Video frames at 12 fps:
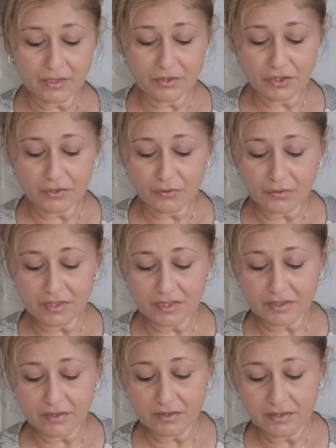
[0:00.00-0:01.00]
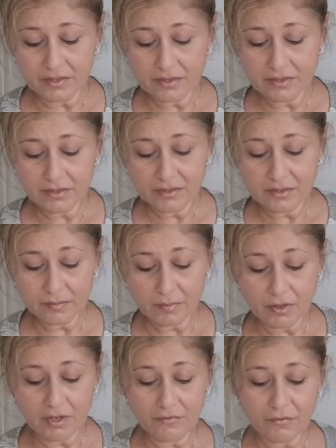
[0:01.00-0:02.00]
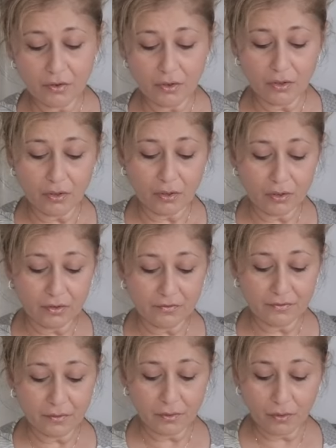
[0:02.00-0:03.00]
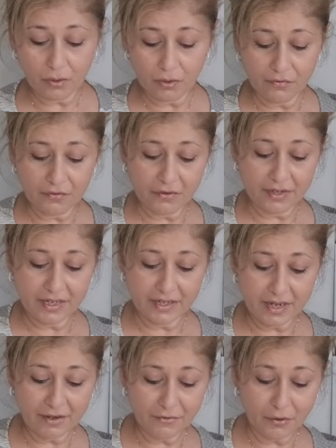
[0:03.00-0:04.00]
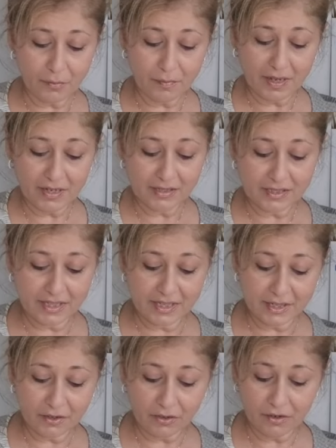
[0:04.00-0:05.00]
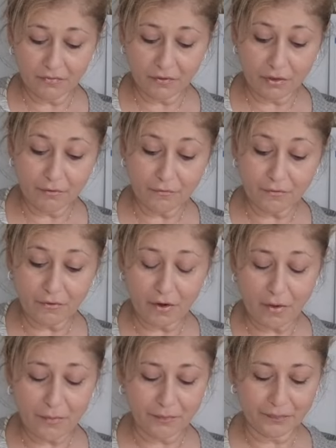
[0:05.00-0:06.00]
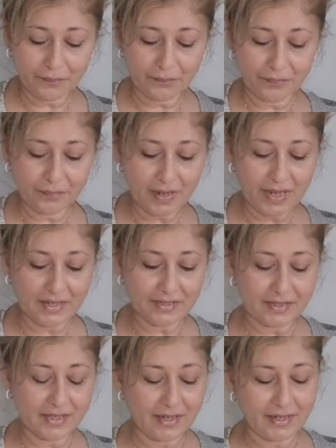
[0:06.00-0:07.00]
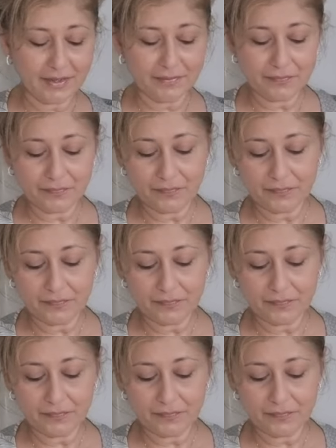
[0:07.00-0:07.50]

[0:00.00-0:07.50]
is just drizzle some olive oil all over it. I've got Palestinian olive oil from Palestine,